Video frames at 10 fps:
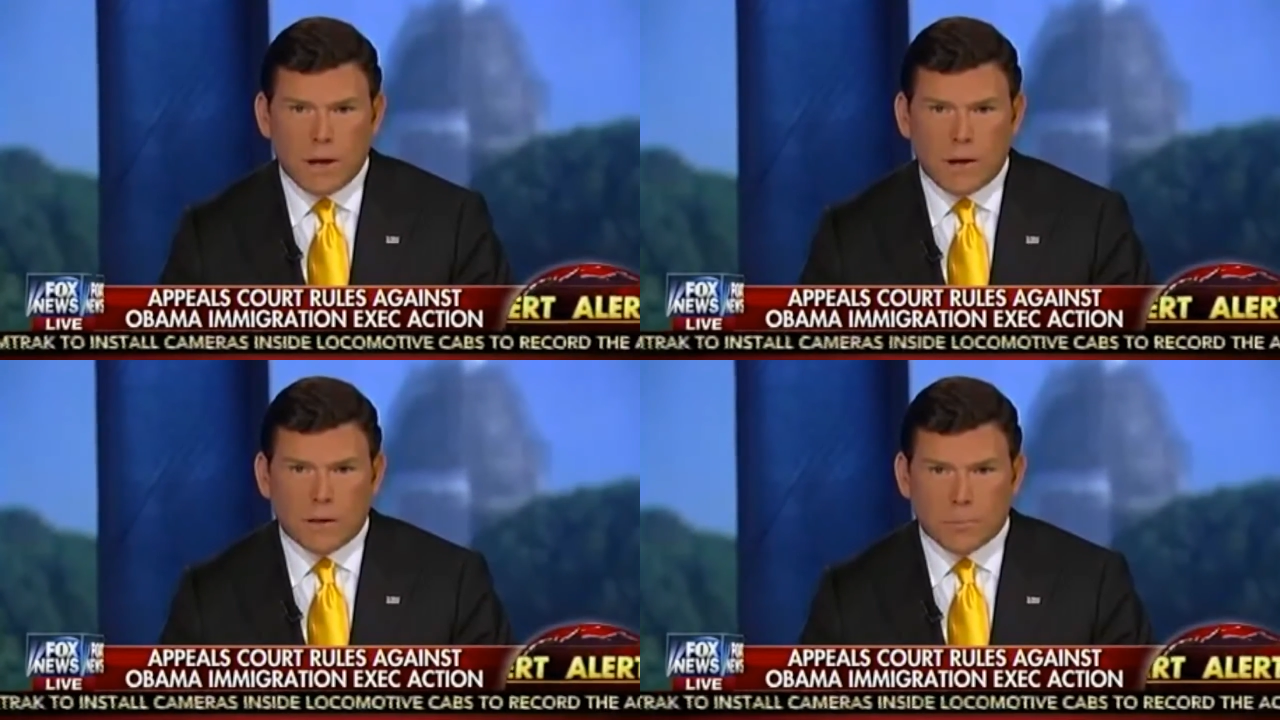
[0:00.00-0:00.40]

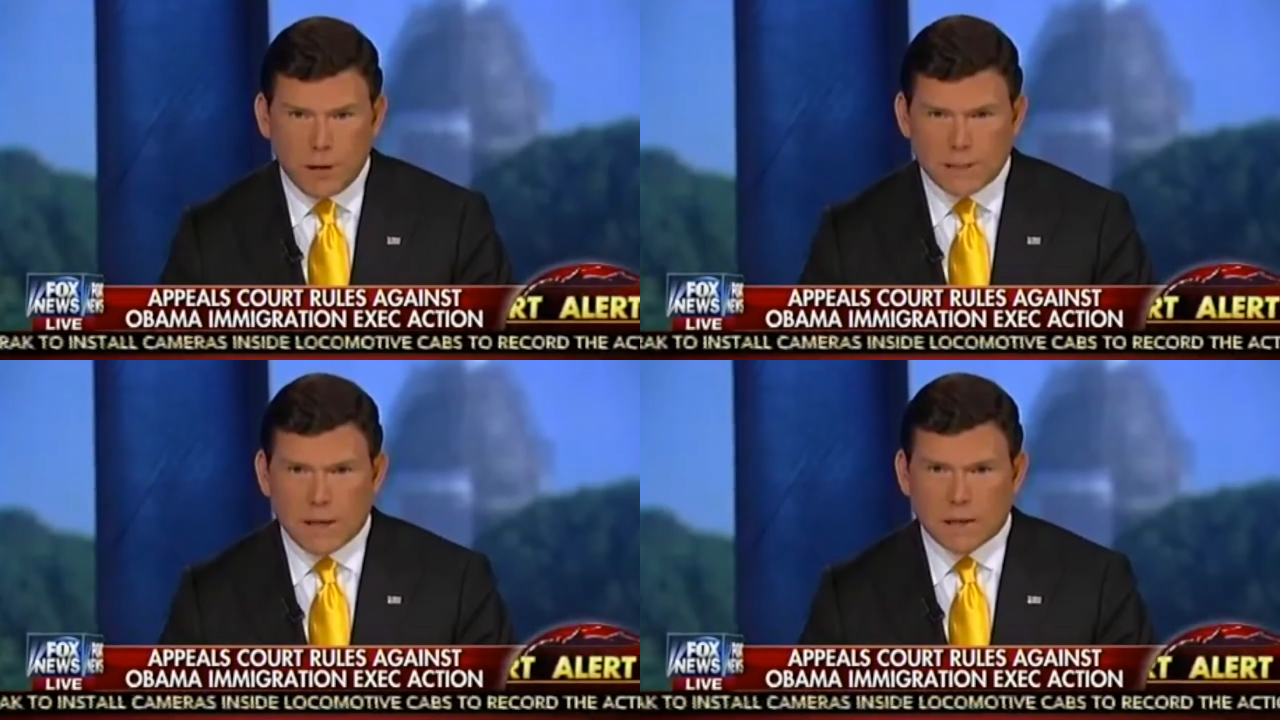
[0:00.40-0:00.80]
on the
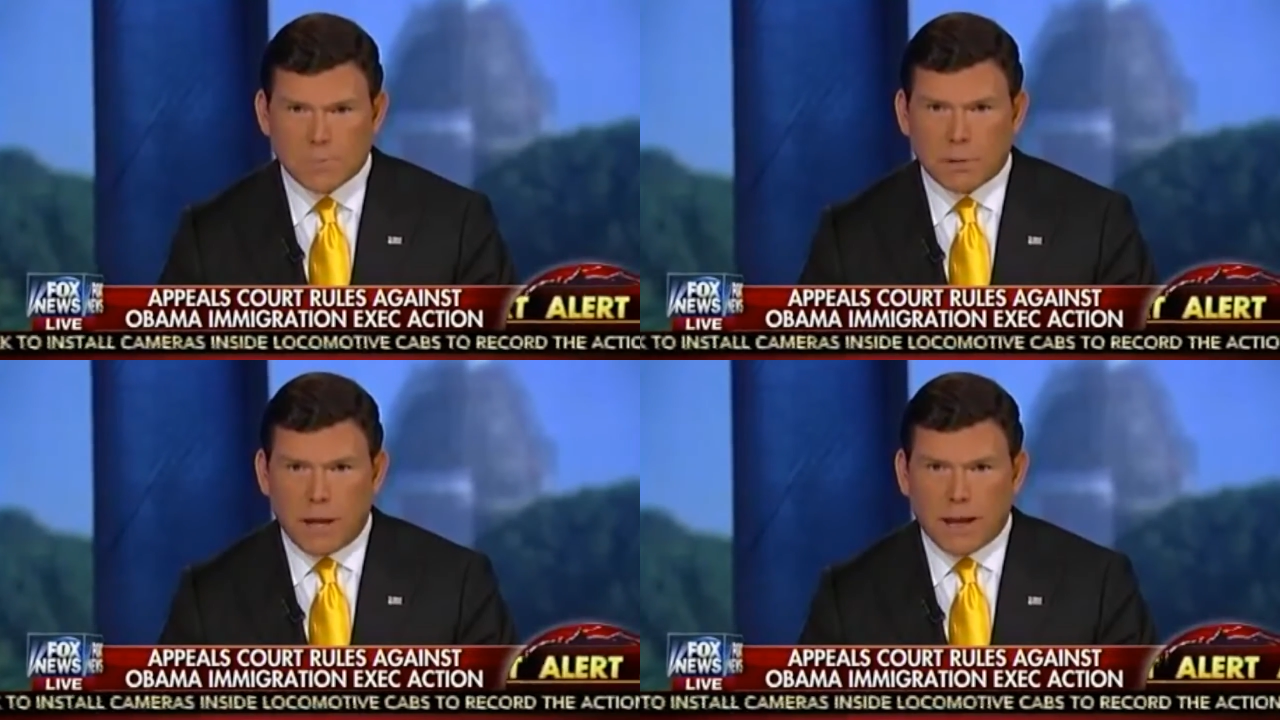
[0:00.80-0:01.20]
president's
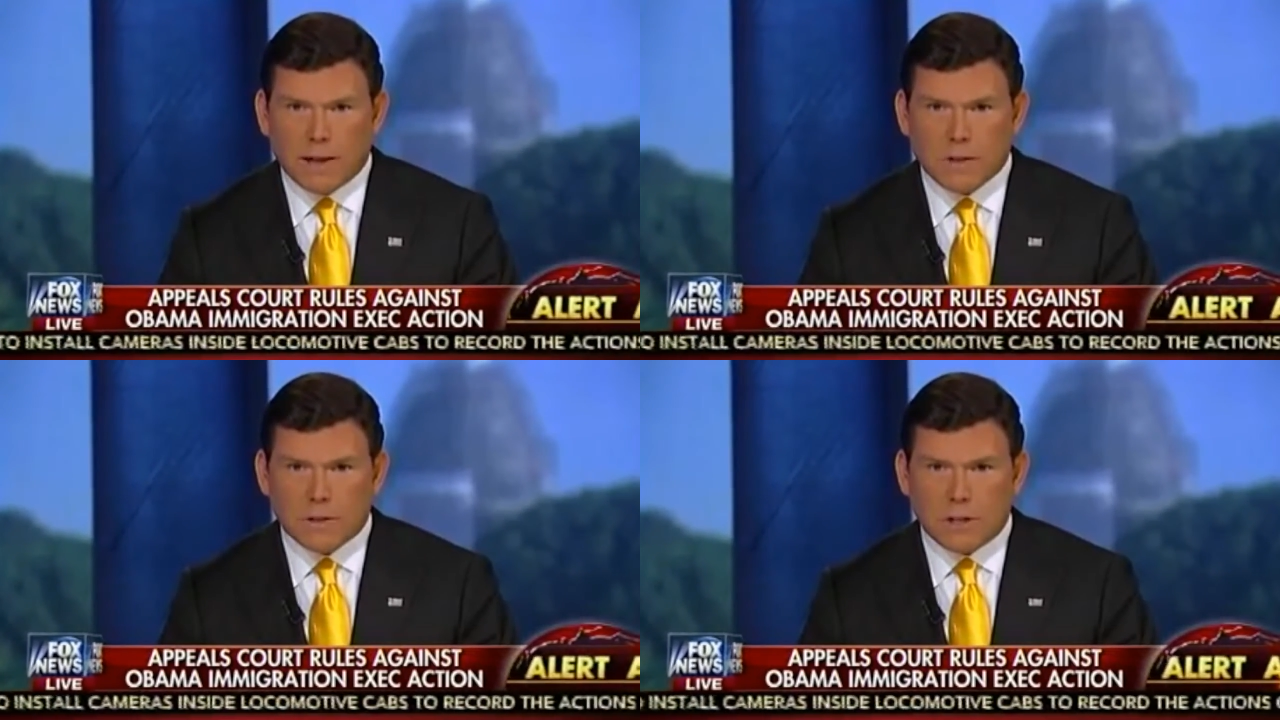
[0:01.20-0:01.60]

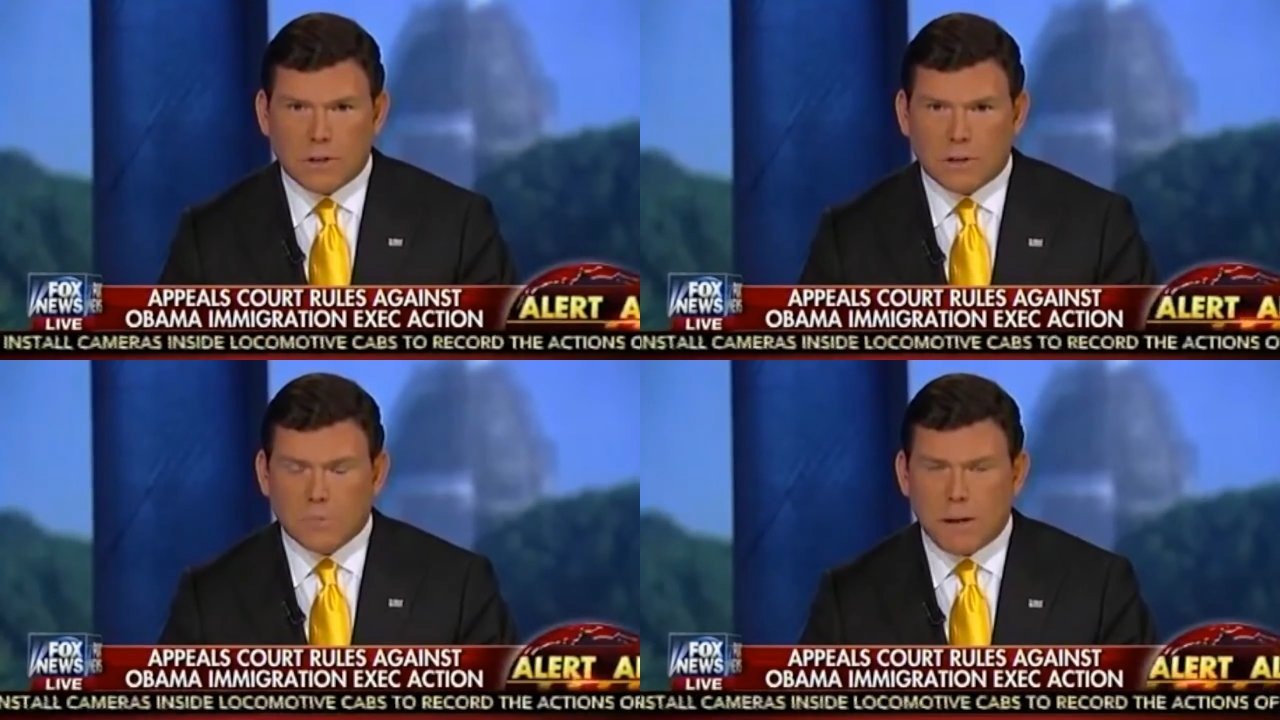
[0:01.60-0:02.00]
plan to
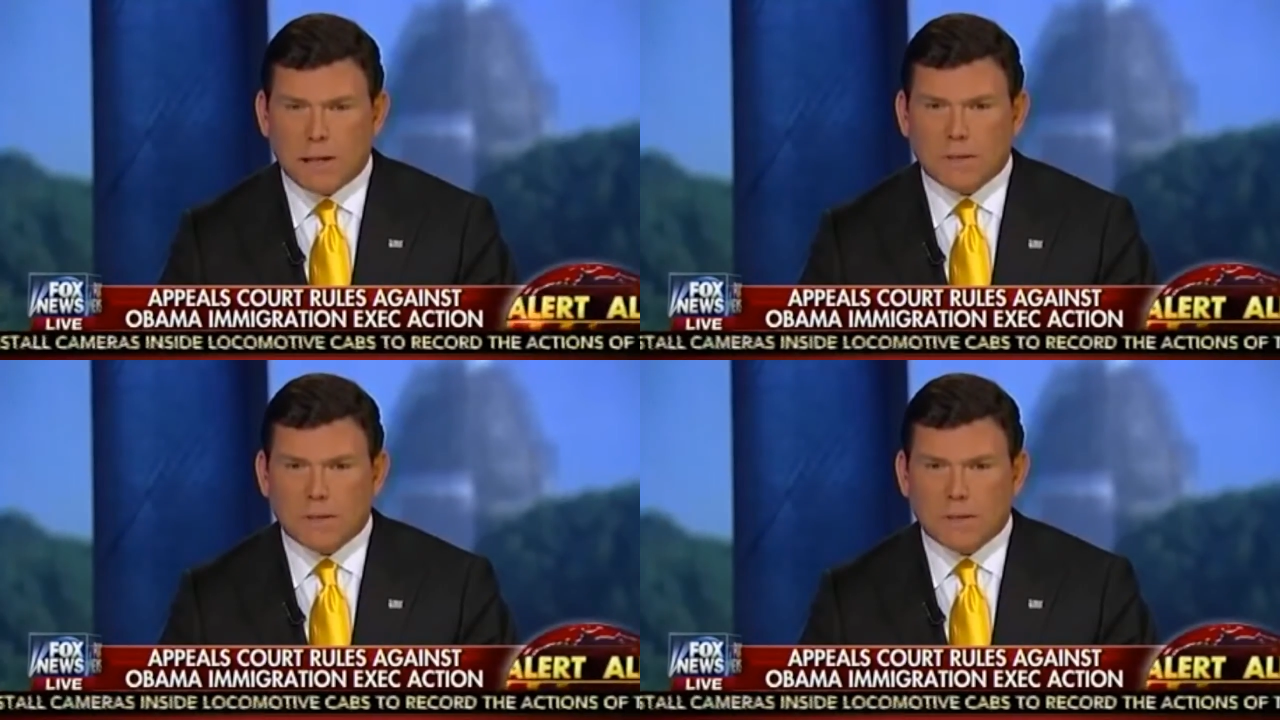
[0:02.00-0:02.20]
shield as many